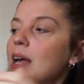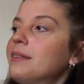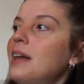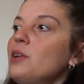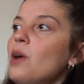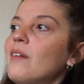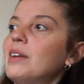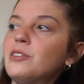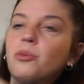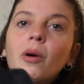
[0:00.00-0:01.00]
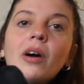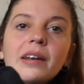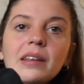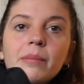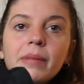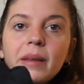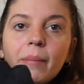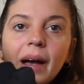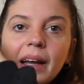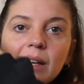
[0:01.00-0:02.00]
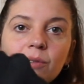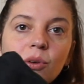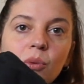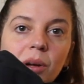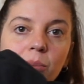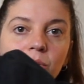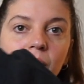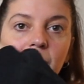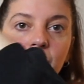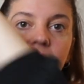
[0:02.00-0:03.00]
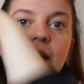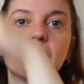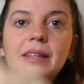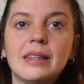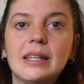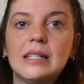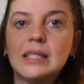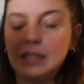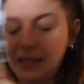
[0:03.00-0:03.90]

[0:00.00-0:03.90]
Then you have a little pocket in the back if you want to put like plates and things in